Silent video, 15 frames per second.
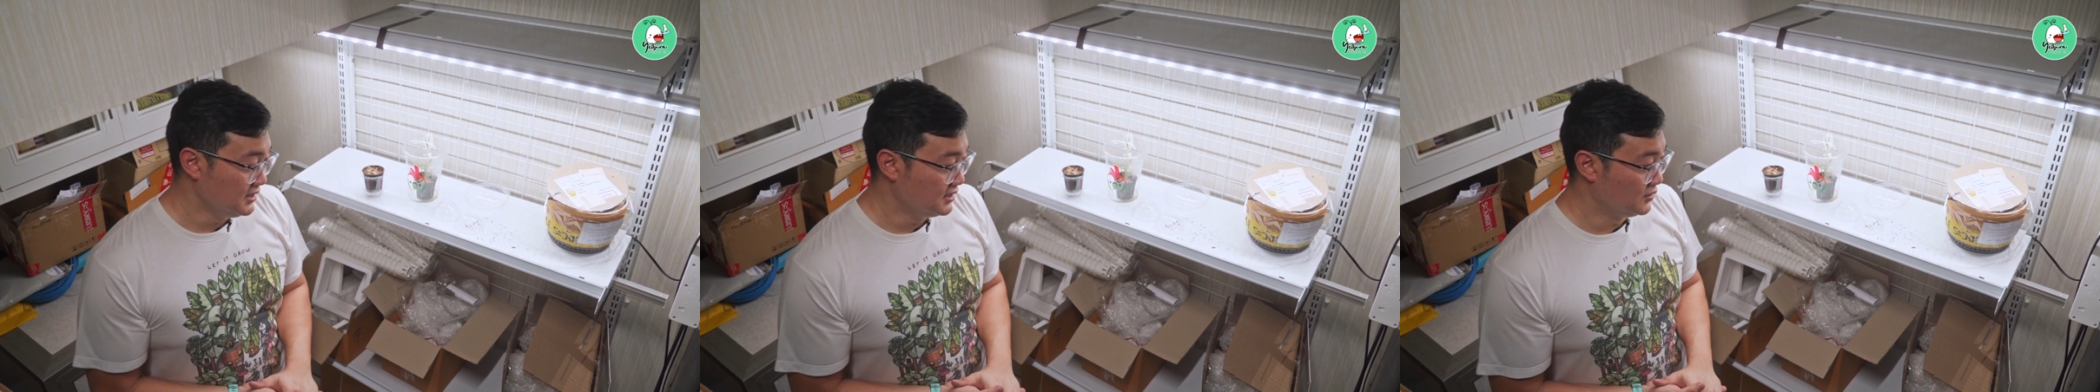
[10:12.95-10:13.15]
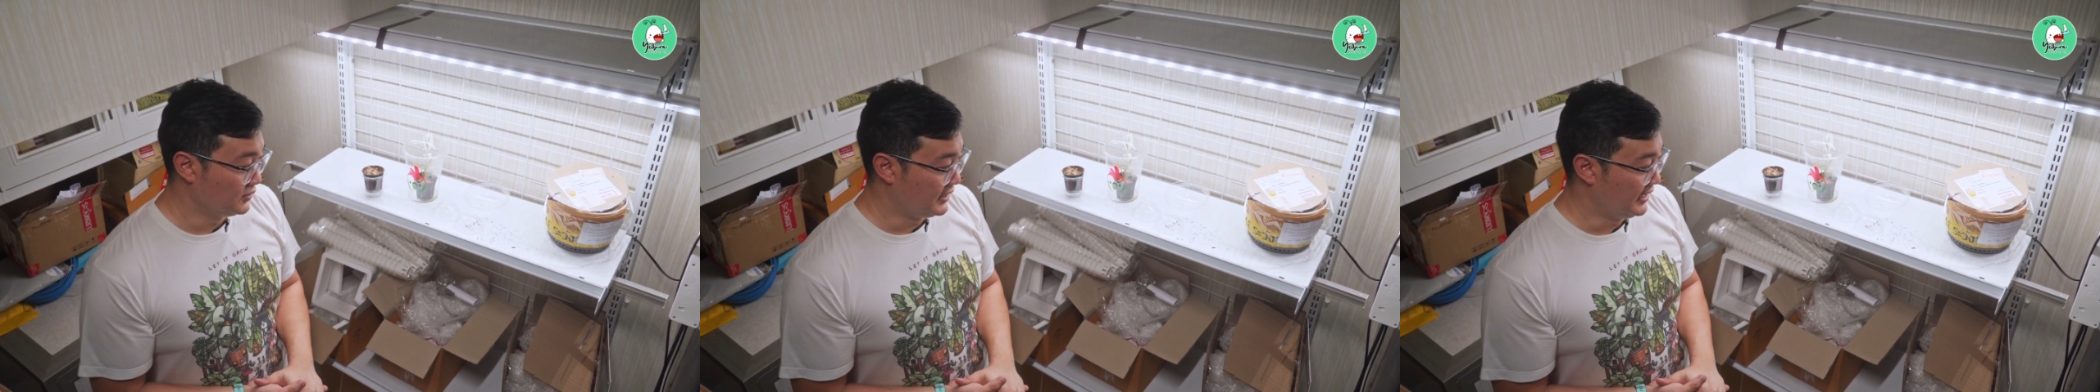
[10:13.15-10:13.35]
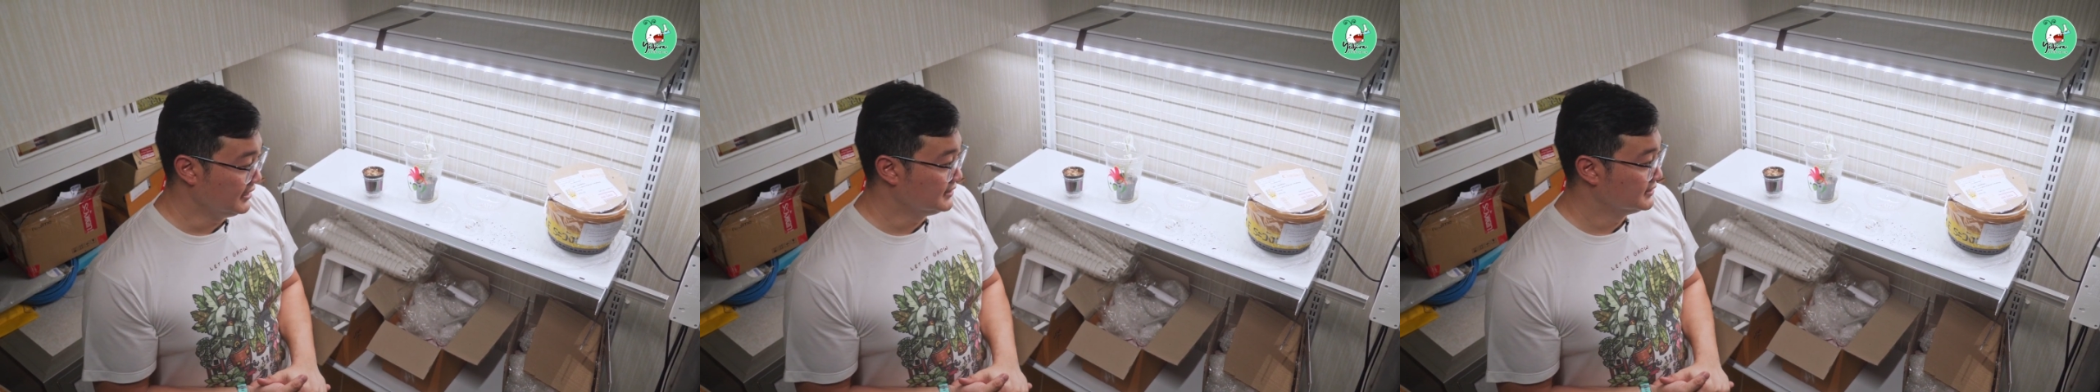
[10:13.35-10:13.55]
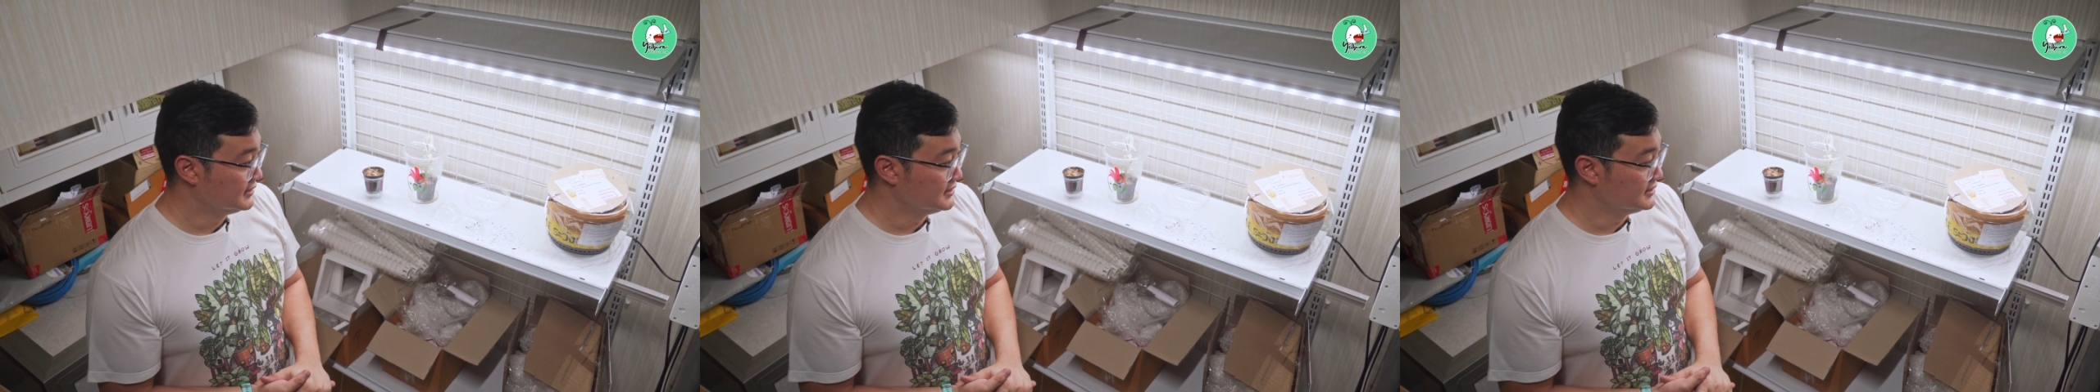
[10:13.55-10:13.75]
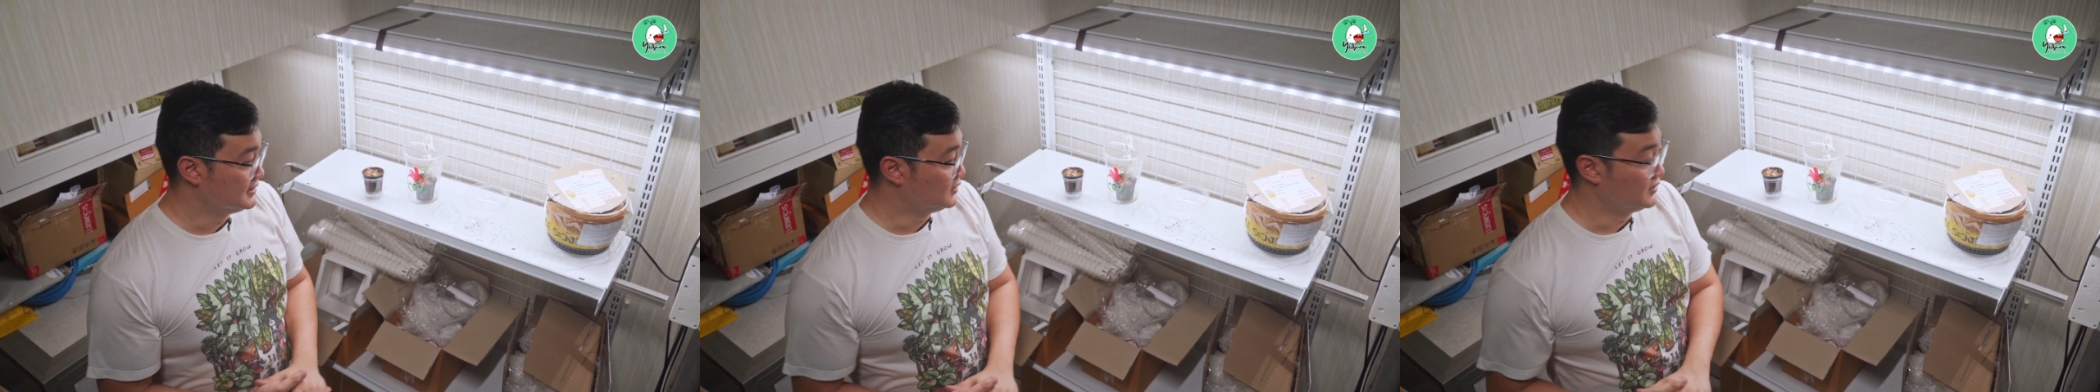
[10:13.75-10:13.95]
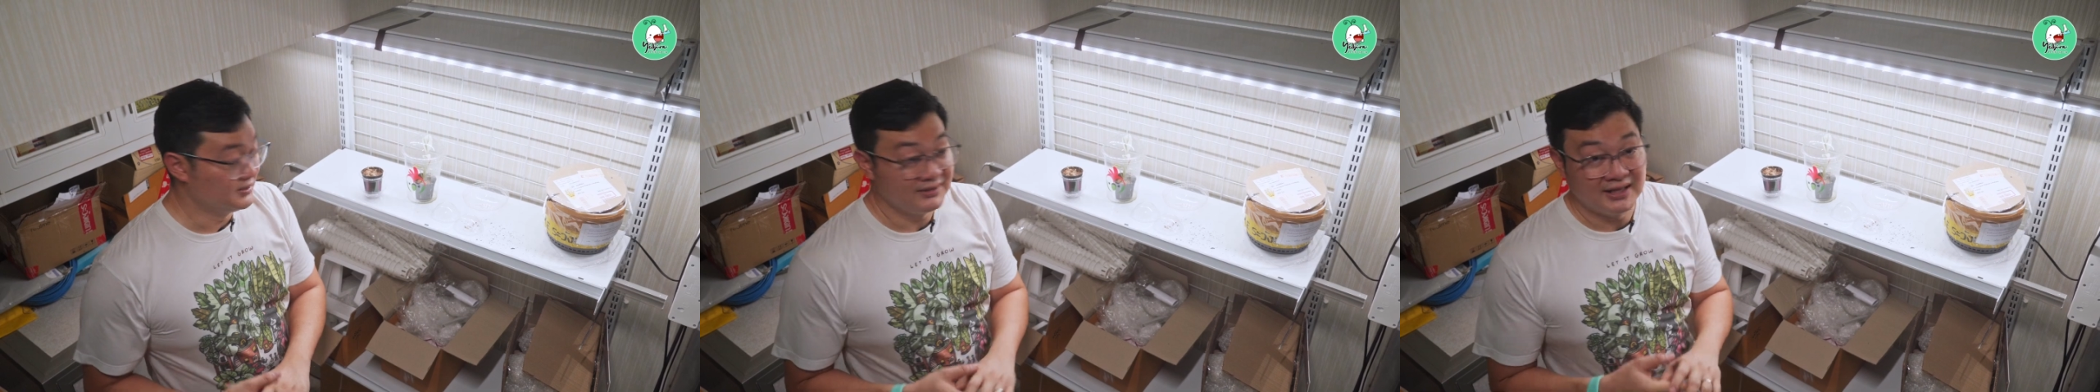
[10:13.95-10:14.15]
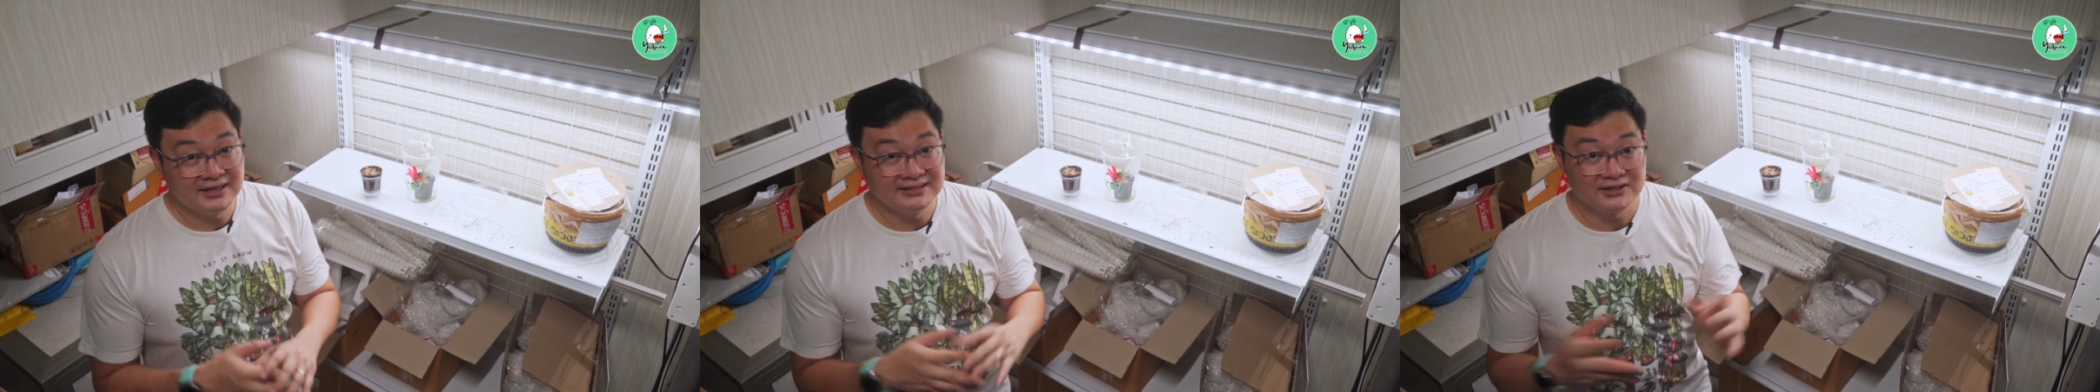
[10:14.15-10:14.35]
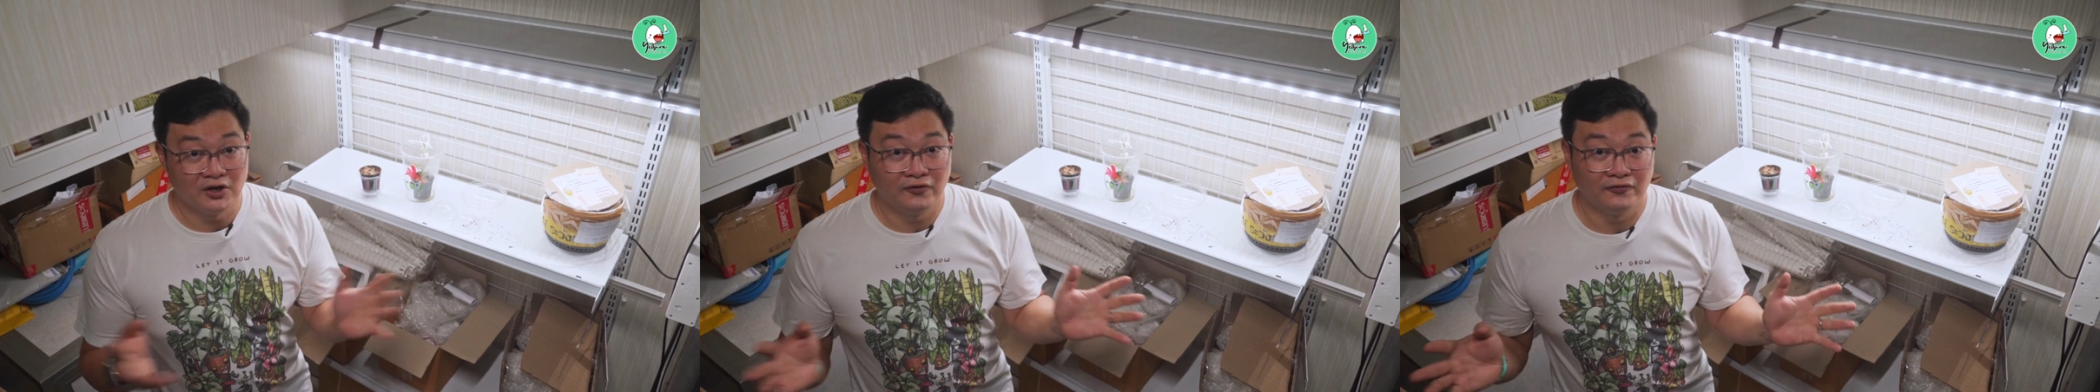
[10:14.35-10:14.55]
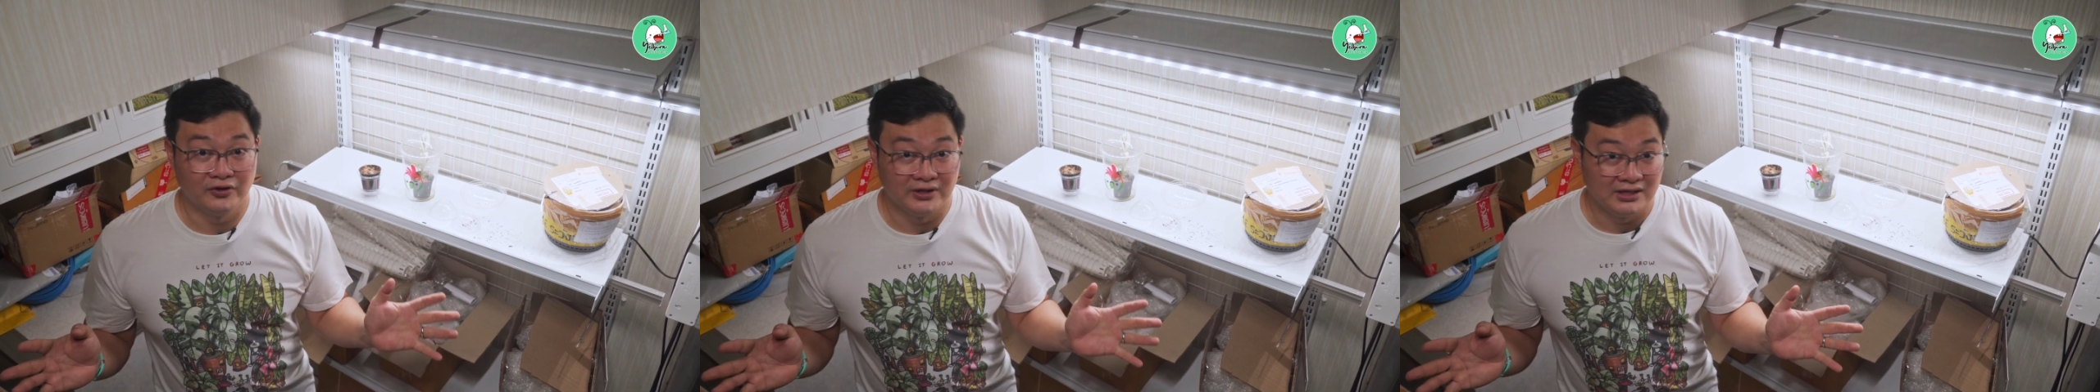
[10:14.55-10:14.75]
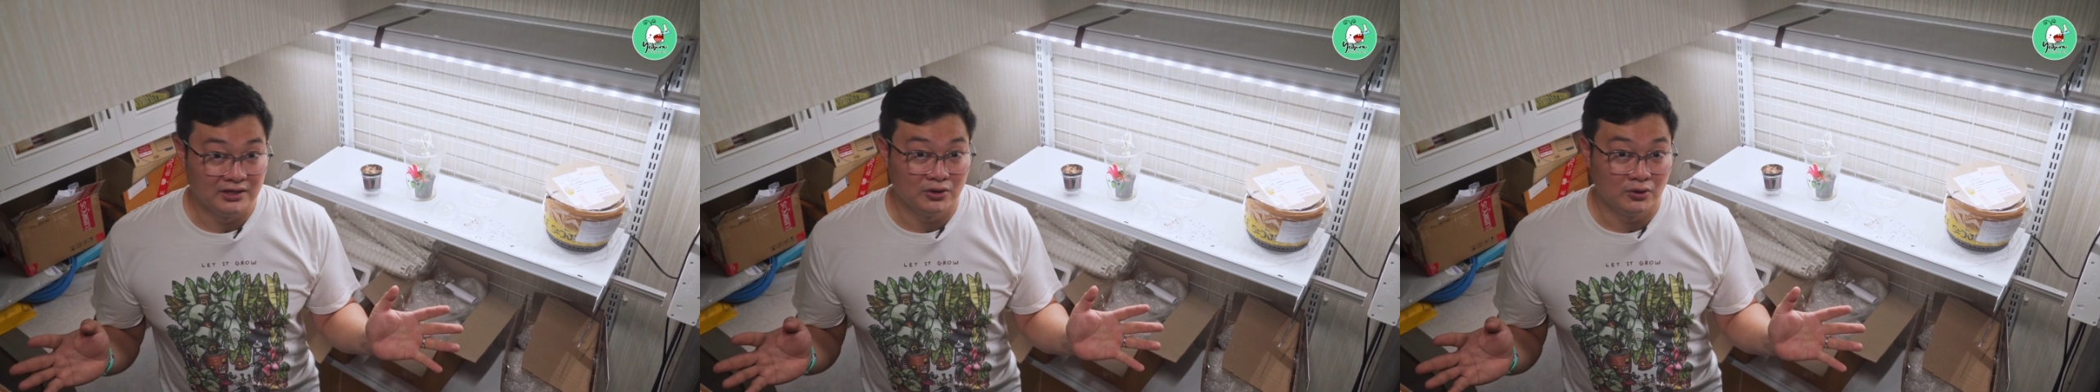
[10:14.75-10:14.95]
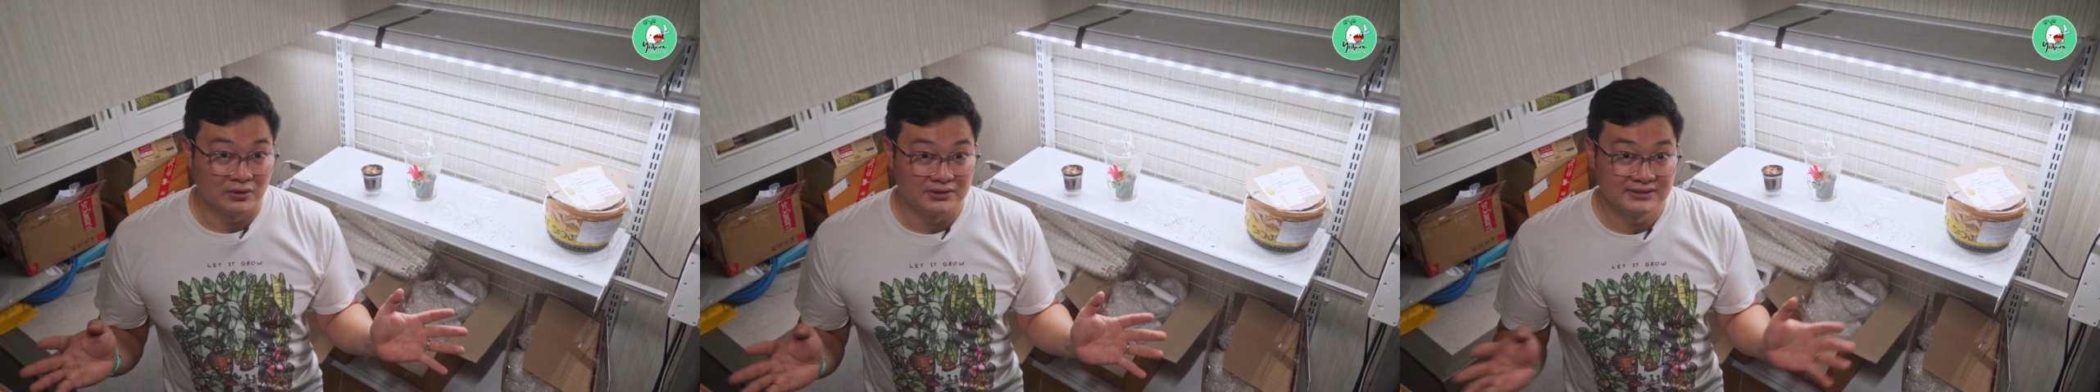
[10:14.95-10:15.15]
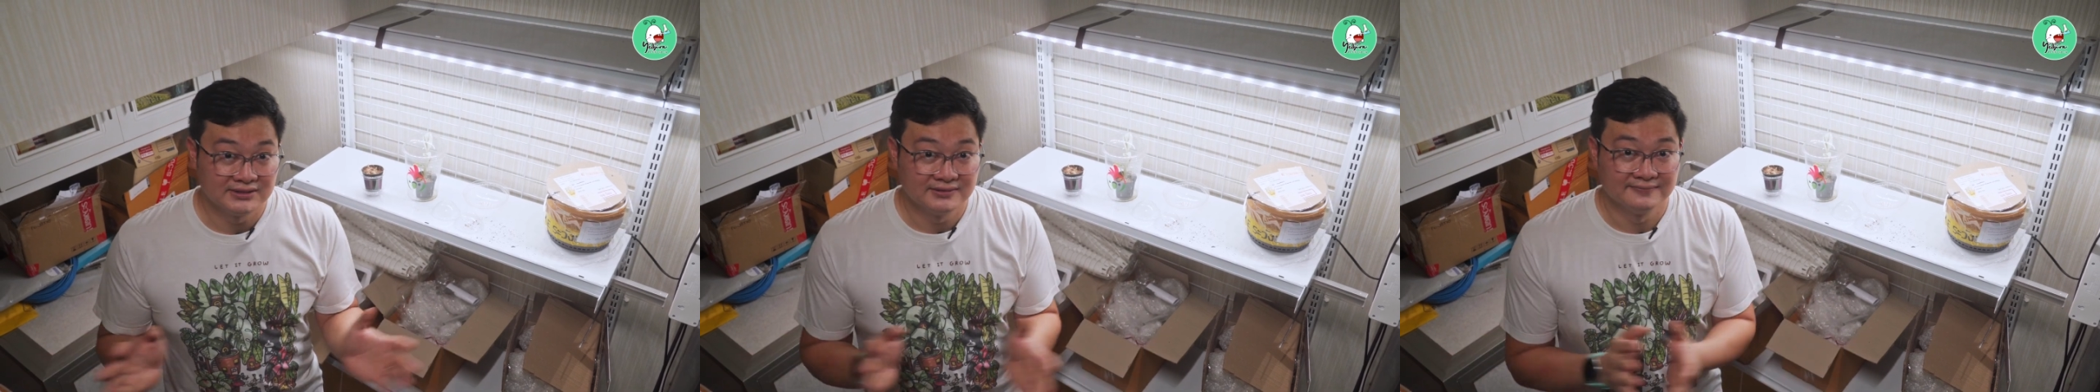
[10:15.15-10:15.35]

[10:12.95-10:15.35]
Okay, so that is all for the indoors.